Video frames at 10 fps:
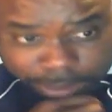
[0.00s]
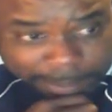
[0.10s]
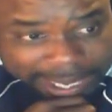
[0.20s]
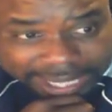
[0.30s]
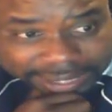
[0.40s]
in
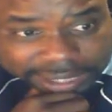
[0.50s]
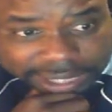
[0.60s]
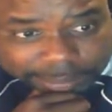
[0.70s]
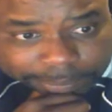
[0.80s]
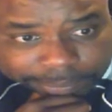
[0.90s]
bad
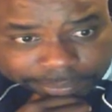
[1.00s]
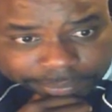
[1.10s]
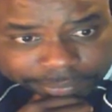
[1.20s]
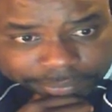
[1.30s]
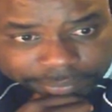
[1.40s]
shape.
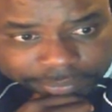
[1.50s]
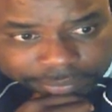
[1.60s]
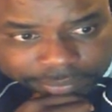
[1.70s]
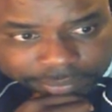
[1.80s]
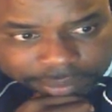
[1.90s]

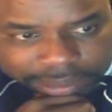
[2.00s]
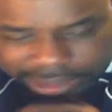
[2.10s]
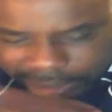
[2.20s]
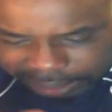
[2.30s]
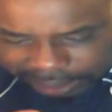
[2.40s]
Let's,
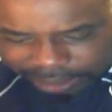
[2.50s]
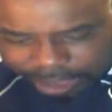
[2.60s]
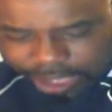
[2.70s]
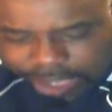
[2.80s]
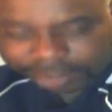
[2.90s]
let's just
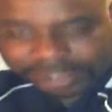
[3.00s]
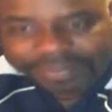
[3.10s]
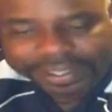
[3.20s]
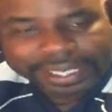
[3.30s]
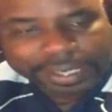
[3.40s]
close the
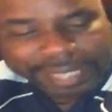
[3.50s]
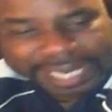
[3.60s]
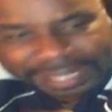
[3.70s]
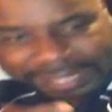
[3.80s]
video like